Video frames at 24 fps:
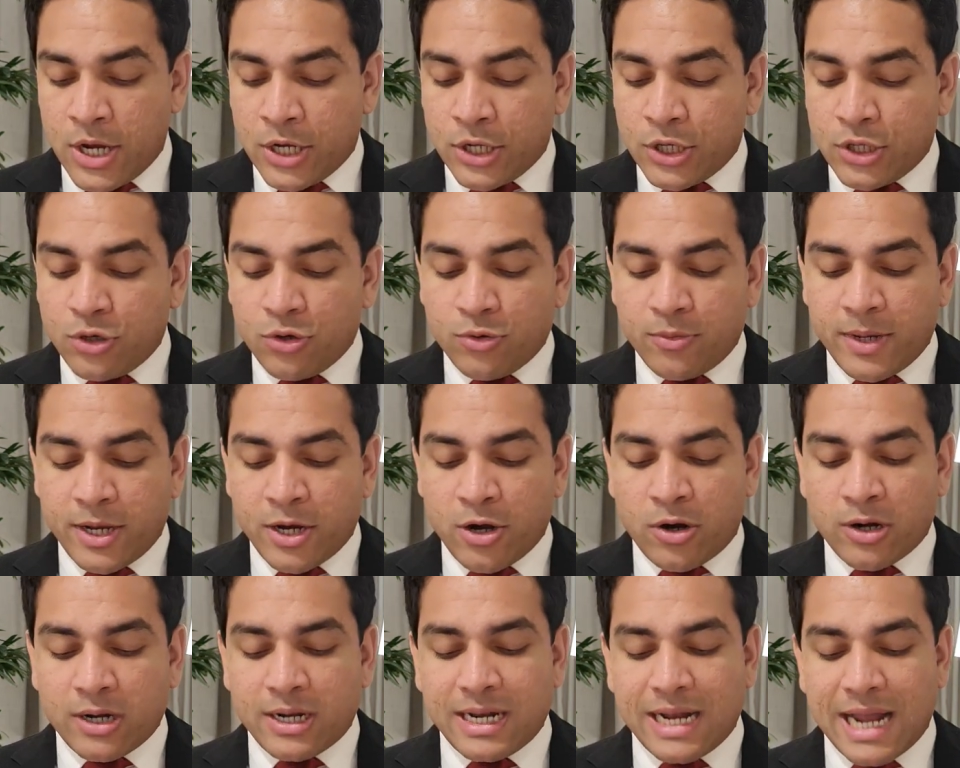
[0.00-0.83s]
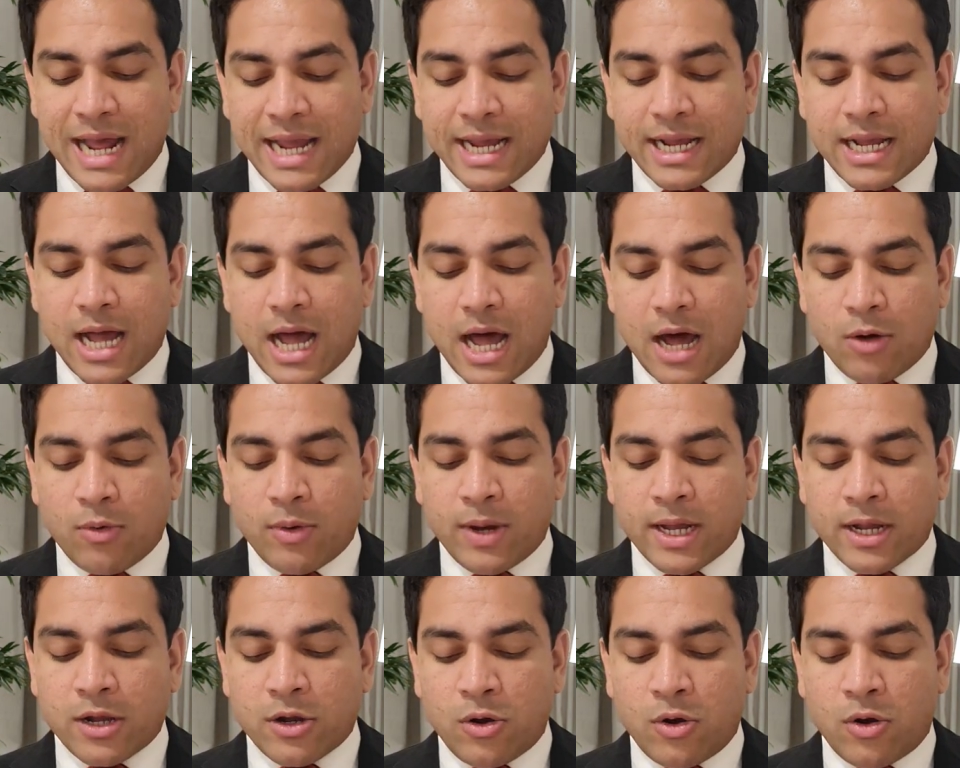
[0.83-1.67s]
You may not like how
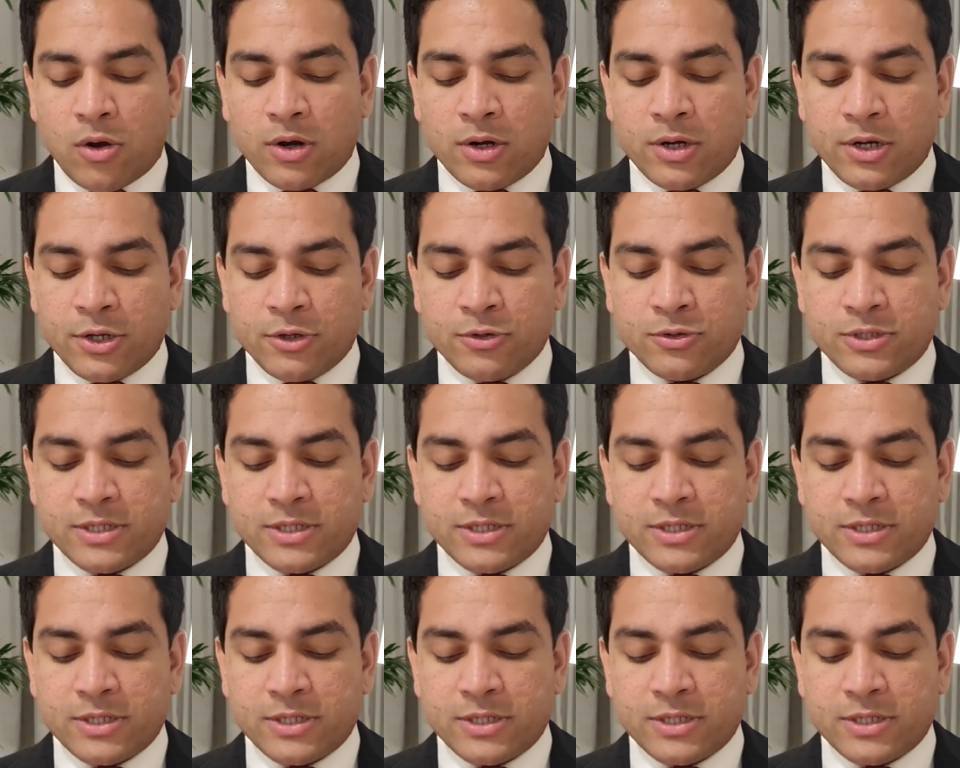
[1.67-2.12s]
I called you